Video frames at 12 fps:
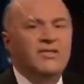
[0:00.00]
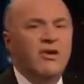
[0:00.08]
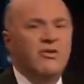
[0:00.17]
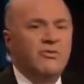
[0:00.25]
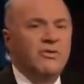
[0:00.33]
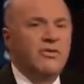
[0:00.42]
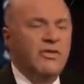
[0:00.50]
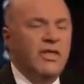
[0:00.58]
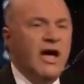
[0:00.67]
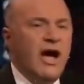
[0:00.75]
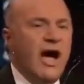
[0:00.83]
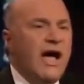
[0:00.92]
Tree T
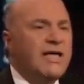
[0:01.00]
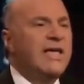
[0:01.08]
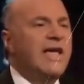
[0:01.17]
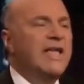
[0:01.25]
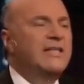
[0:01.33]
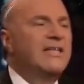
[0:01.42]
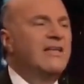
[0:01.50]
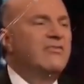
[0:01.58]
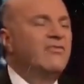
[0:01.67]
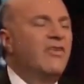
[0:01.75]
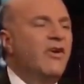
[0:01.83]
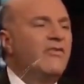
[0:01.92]
Pee in an
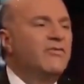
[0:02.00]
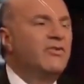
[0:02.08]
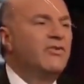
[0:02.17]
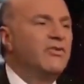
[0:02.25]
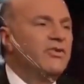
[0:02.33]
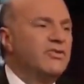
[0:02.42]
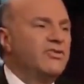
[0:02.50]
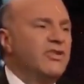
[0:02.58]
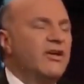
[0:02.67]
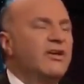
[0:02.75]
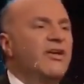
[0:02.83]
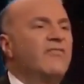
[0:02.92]
unforgettable
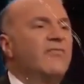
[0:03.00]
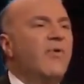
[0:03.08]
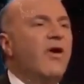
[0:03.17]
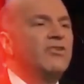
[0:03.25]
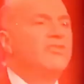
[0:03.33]
moment from Season